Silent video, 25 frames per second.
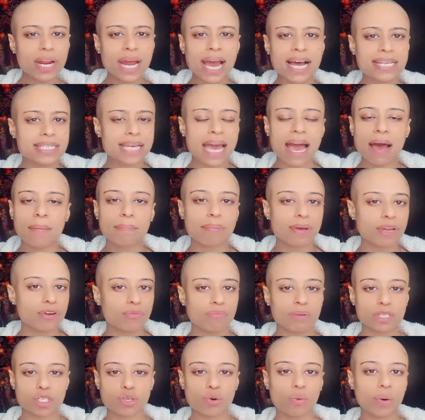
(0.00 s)
what has
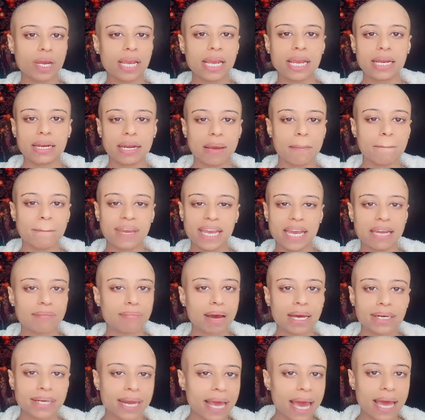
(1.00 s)
happened between
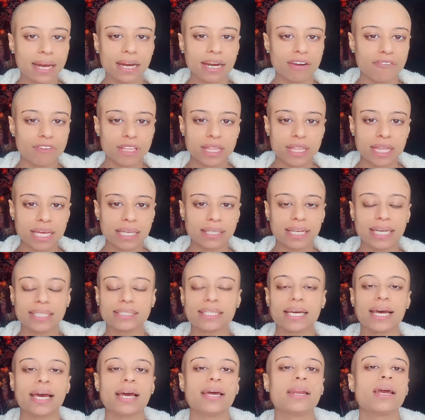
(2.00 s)
me and my dad and everything
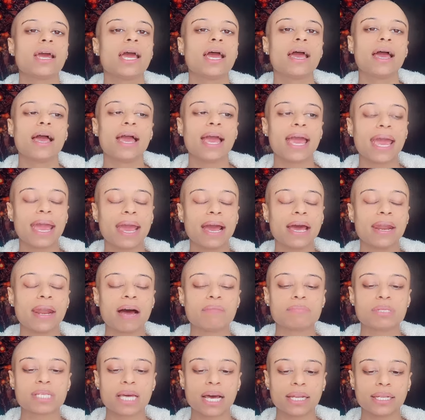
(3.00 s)
like that
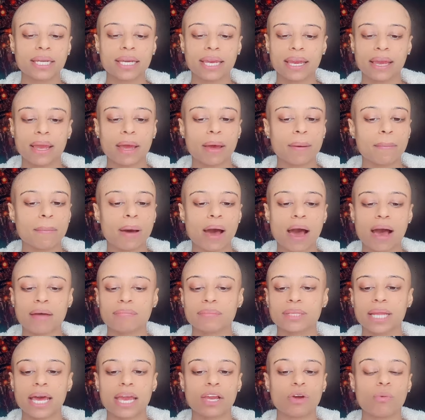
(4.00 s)
and I'm telling him,
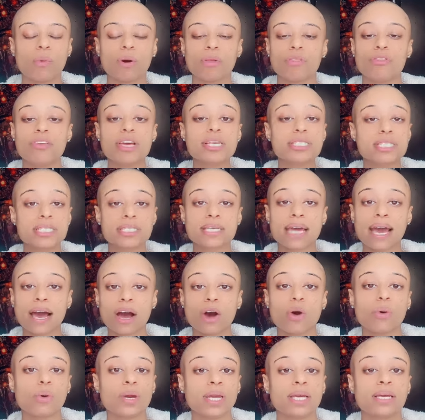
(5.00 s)
I'm like, well, this
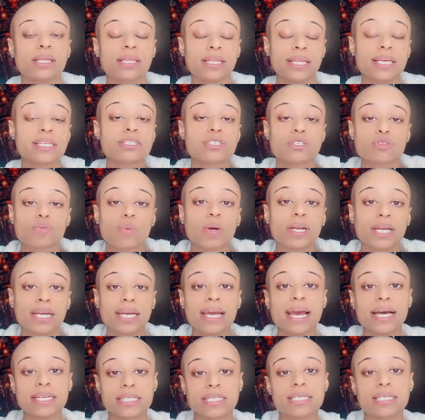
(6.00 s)
is how, he, this is what